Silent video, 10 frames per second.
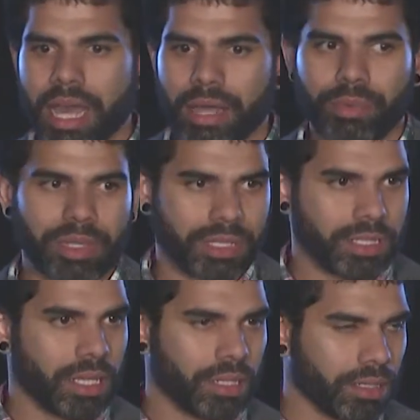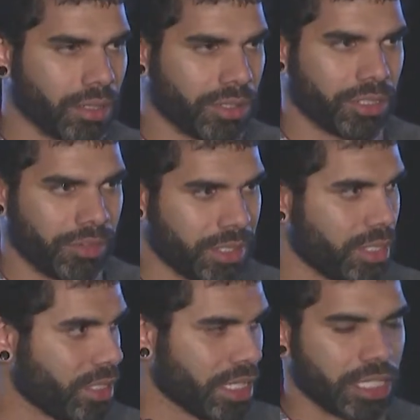and really seeing clinical
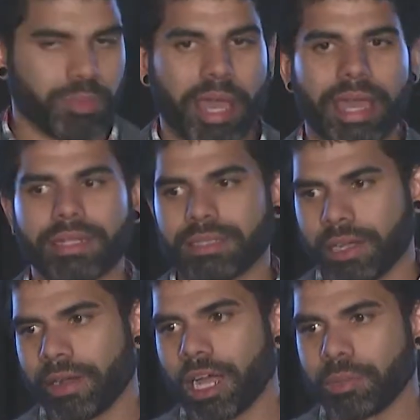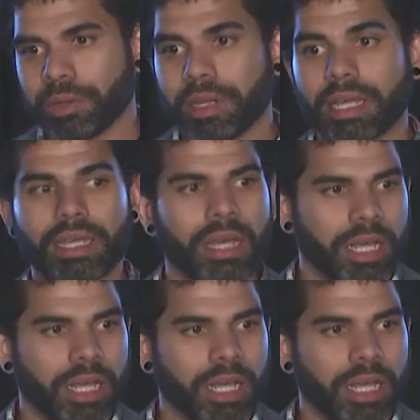services expand in our community,